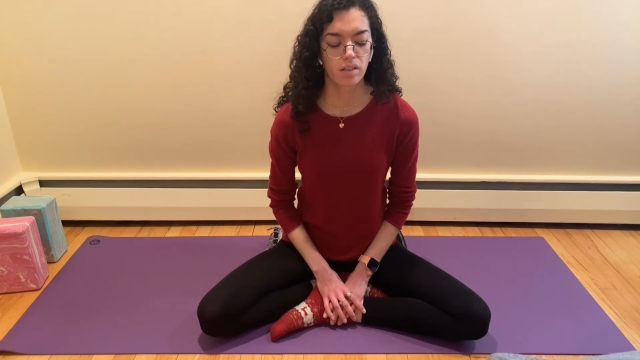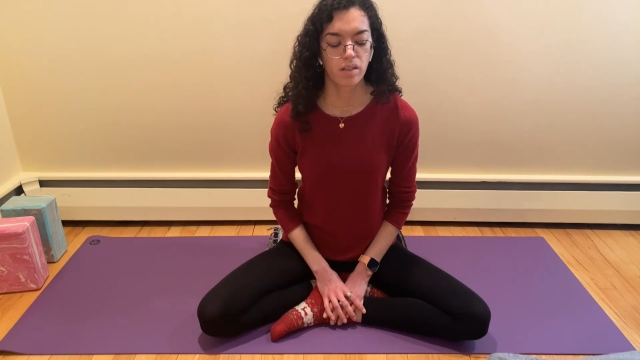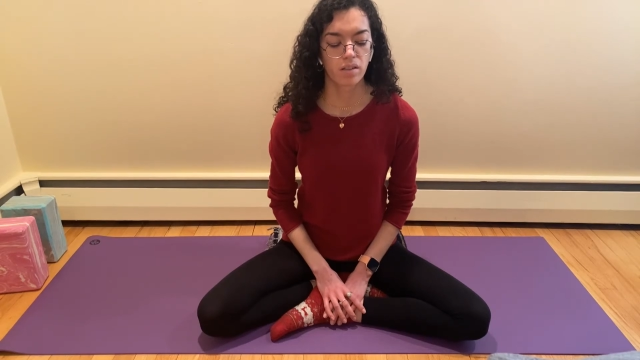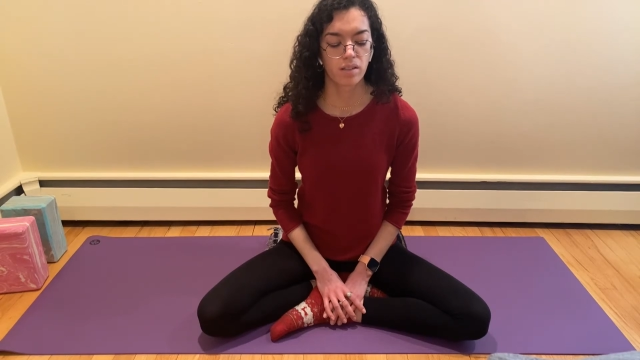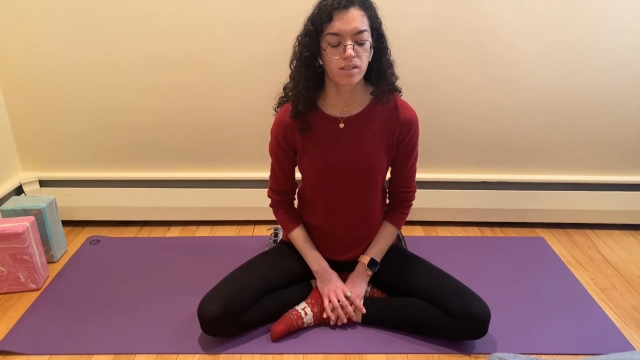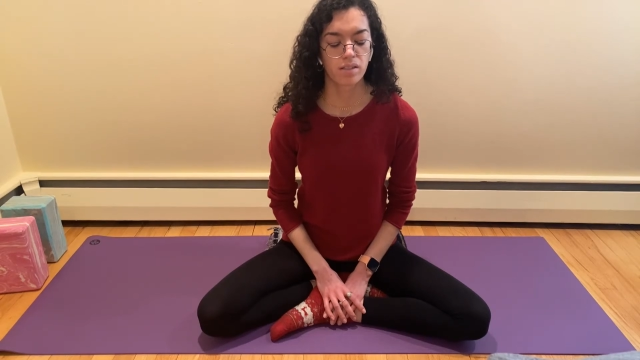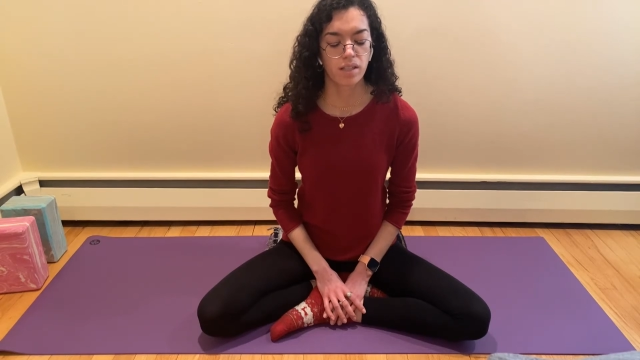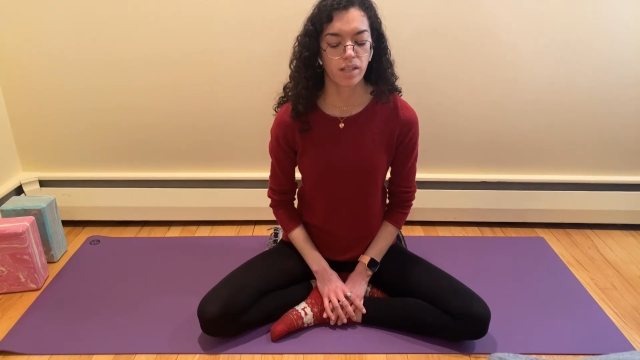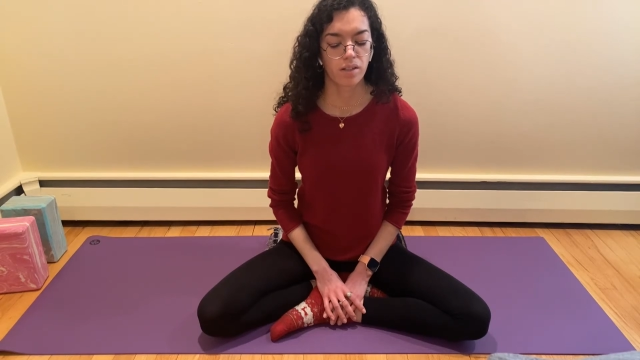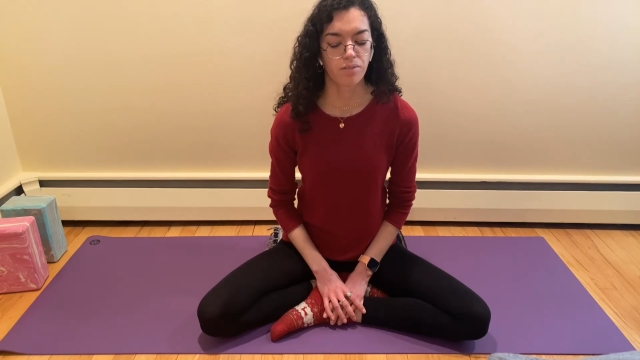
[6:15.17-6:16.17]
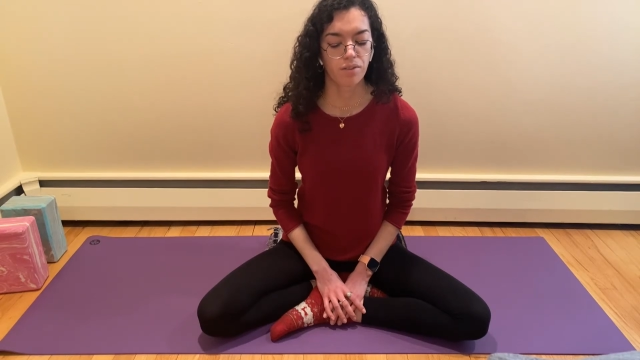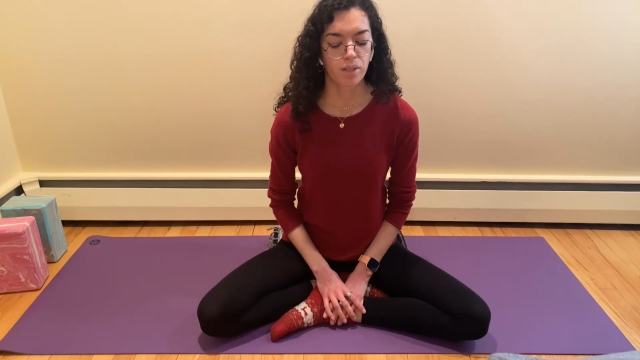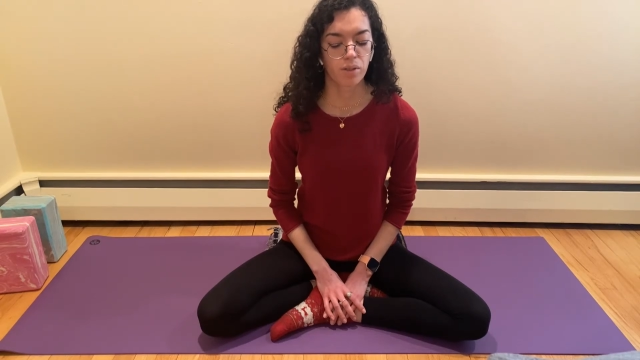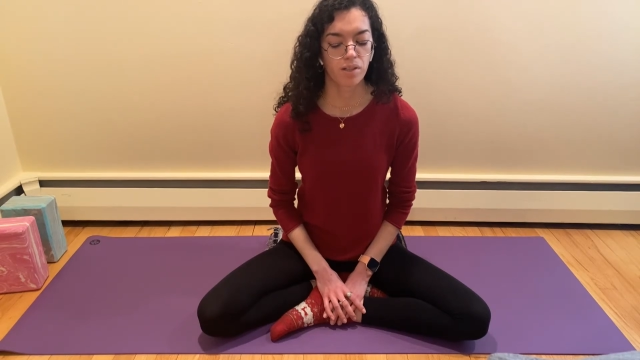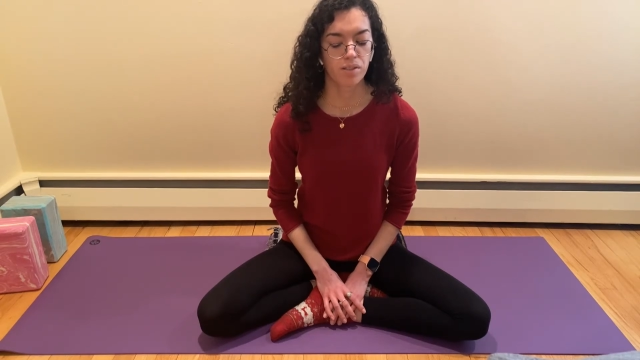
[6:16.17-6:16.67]
Now listen
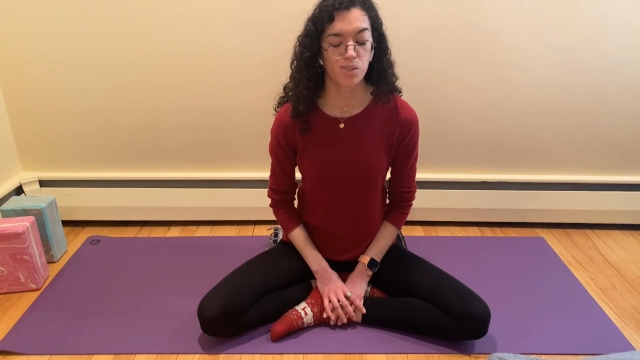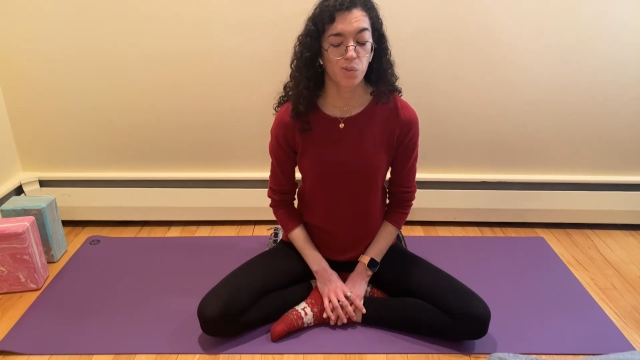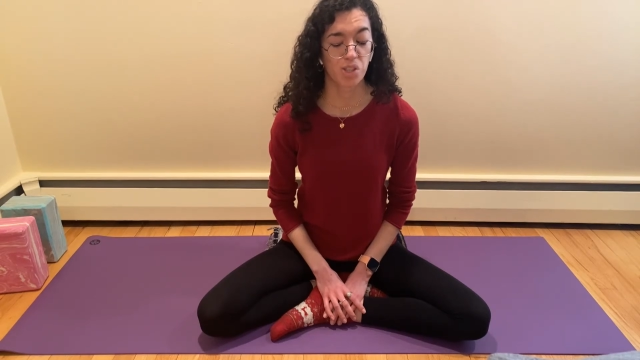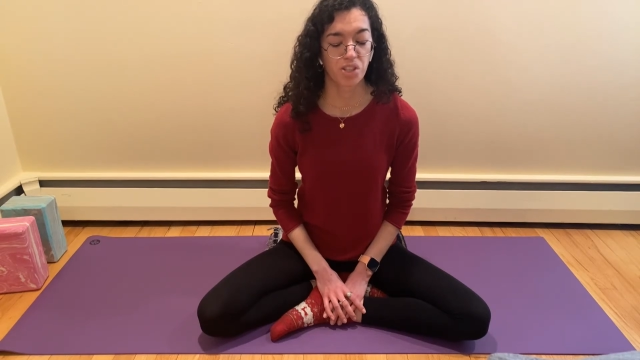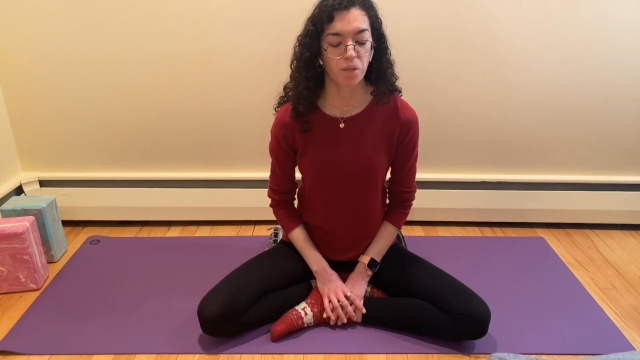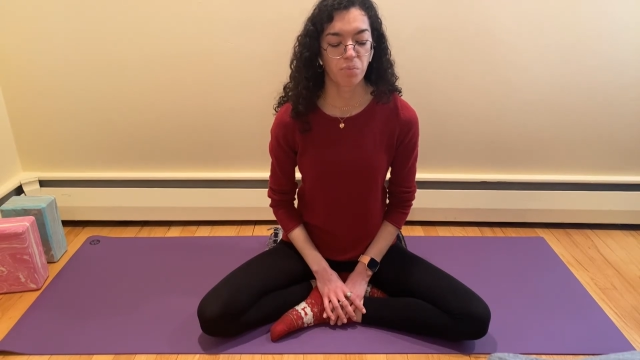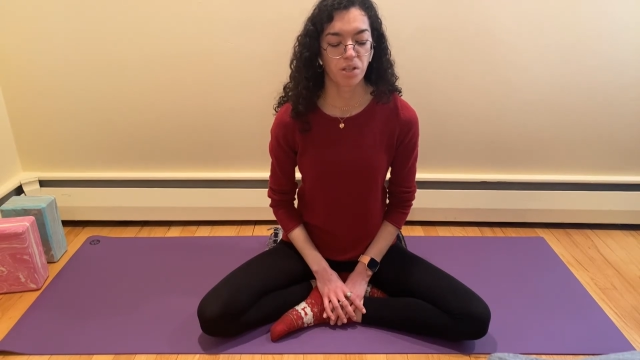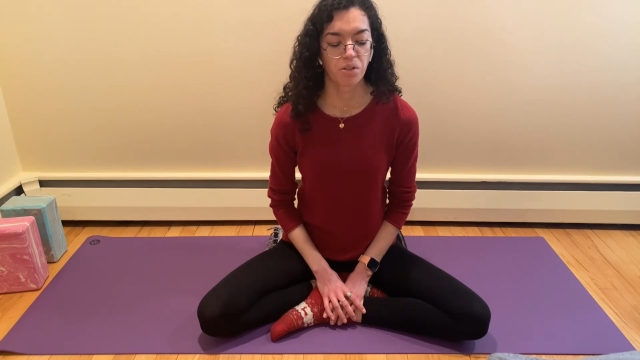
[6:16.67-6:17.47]
carefully. We're going to switch it up a